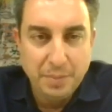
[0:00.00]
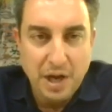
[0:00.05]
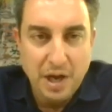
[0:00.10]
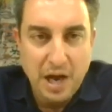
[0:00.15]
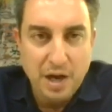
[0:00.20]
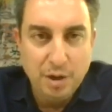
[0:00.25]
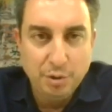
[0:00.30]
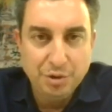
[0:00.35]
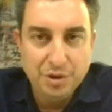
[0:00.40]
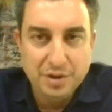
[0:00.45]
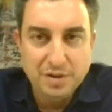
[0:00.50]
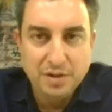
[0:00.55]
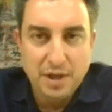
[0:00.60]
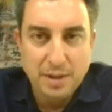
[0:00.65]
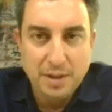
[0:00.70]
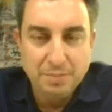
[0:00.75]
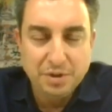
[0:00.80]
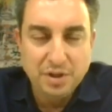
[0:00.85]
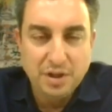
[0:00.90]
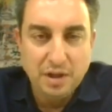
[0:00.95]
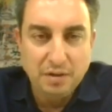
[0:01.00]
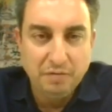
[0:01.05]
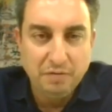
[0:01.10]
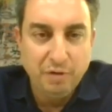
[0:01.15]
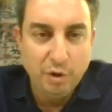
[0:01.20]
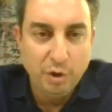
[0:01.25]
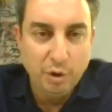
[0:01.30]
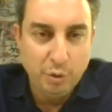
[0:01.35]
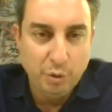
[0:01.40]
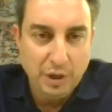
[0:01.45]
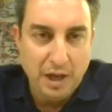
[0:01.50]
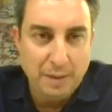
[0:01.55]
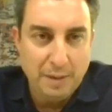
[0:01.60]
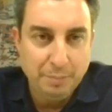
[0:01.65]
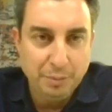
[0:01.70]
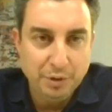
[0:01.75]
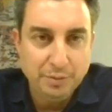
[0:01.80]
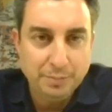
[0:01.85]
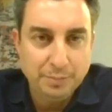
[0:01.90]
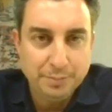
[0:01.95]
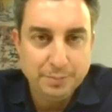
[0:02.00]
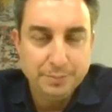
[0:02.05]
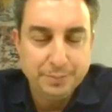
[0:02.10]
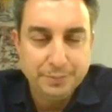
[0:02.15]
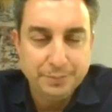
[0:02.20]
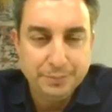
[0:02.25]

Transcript: how the steps that follow will happen.